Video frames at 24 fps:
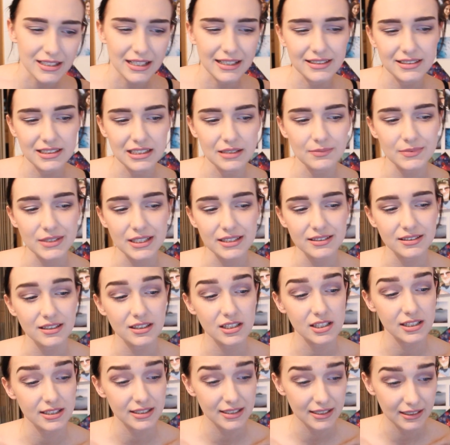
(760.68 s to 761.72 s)
it seems like
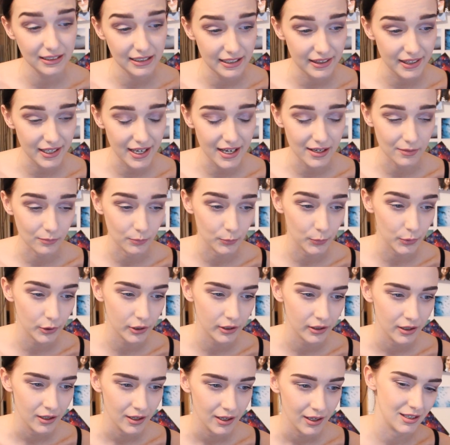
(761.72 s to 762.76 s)
such a silly thing,
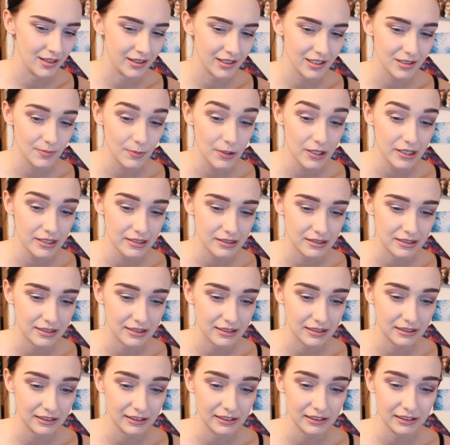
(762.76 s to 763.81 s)
but this person is
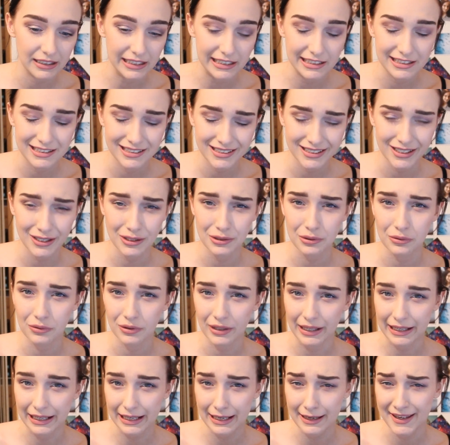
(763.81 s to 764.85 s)
clearly so
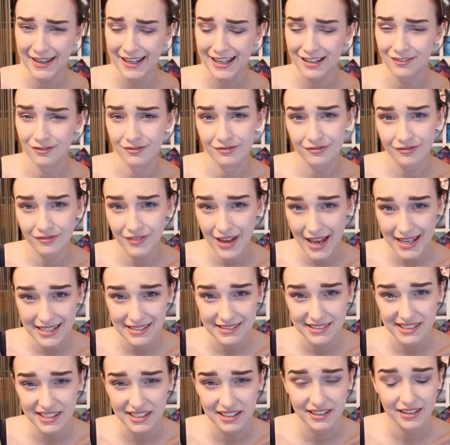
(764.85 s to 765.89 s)
like
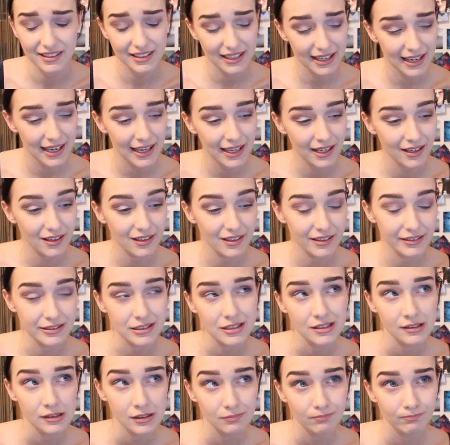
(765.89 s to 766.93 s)
invested in,
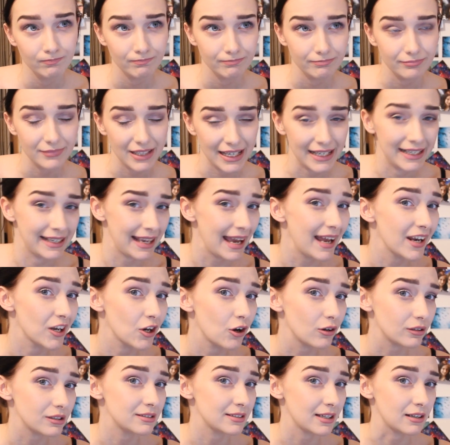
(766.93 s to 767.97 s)
again,
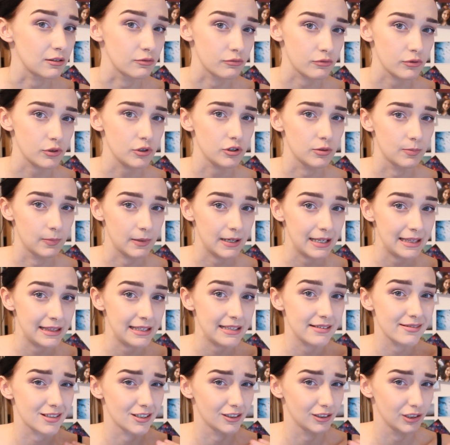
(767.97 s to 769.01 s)
not to sound rude, but in
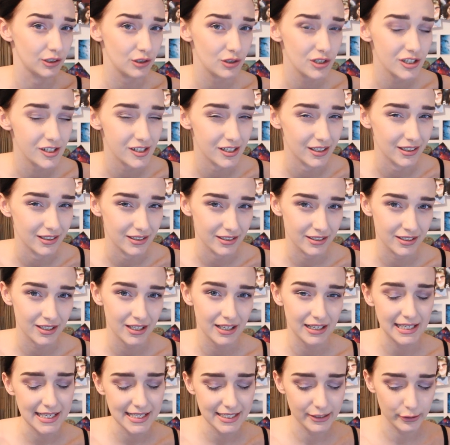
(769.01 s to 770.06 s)
these delusions
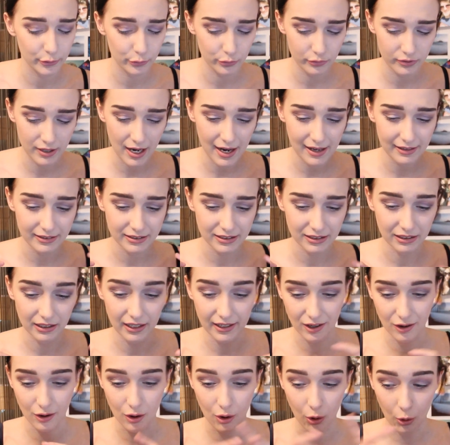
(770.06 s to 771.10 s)
that he's created,
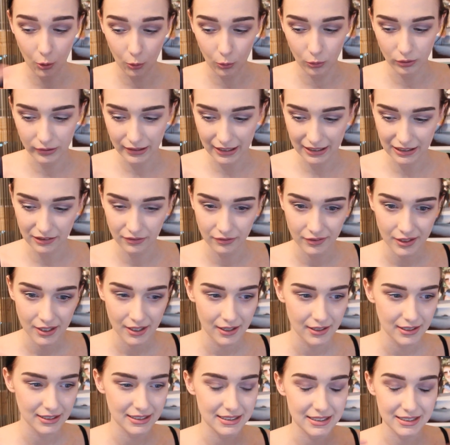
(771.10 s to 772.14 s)
like a whole kind of
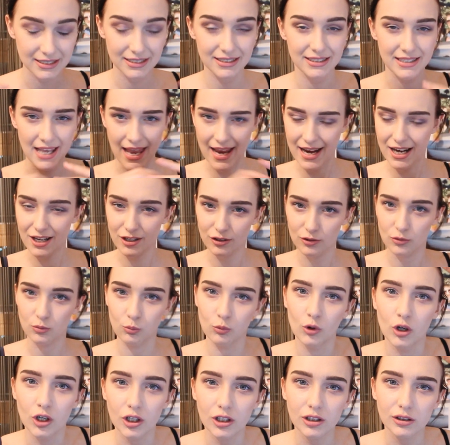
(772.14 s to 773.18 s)
second
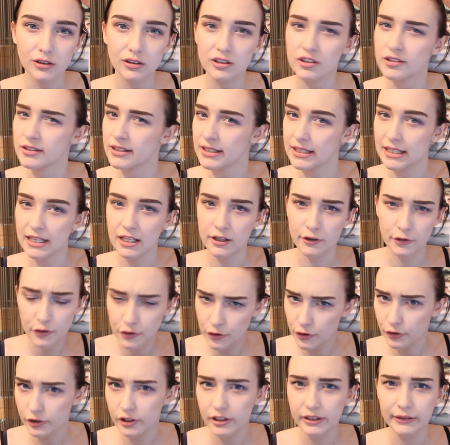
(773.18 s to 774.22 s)
world that he
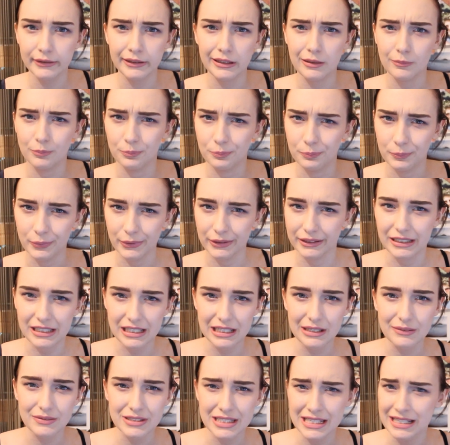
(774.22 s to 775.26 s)
thoroughly
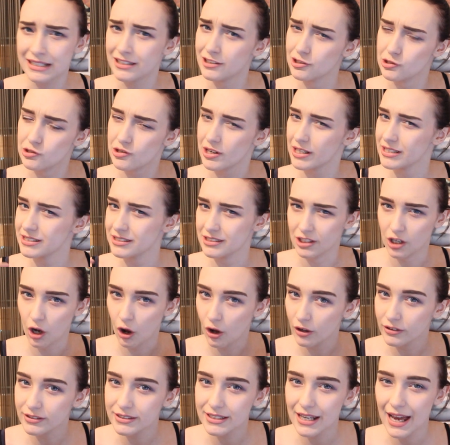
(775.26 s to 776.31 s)
believes in and tries to
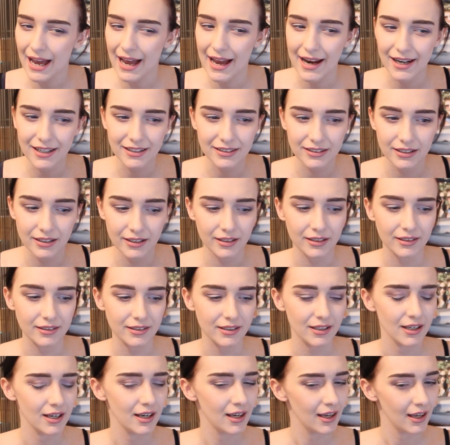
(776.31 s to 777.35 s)
contact. And
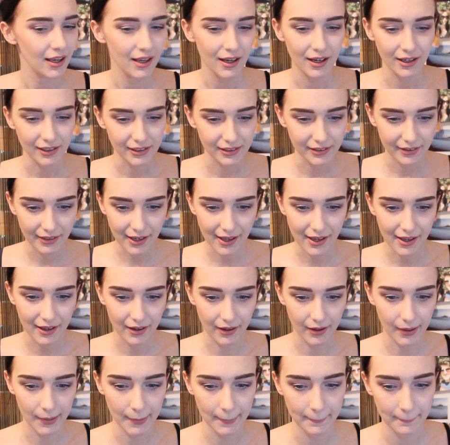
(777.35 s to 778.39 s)

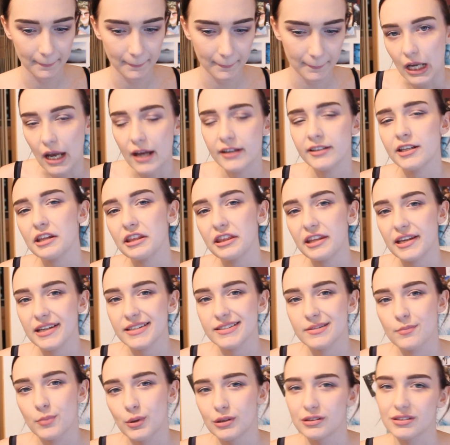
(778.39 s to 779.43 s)
yeah. Another thing
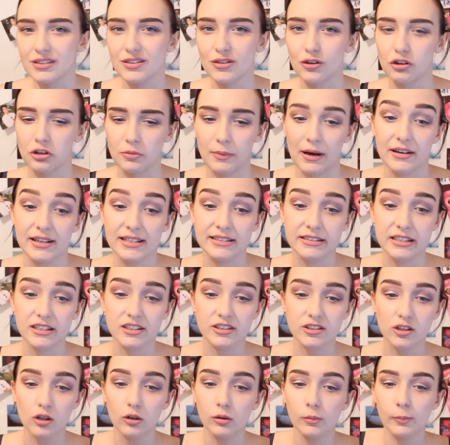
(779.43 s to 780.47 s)
it's important to talk about is that
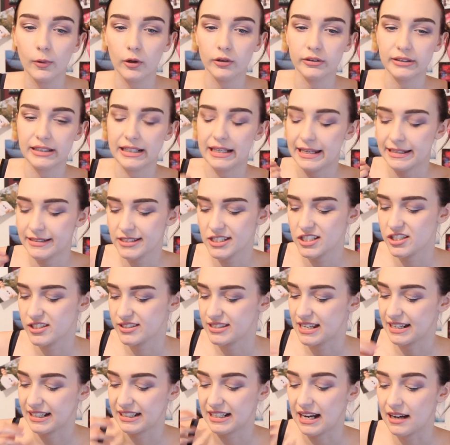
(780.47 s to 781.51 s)
soul bonding isn't
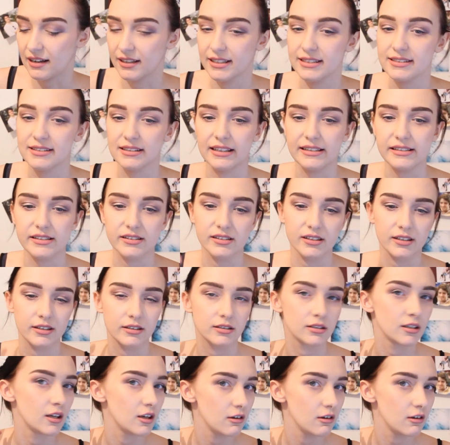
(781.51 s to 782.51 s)
just like an isolated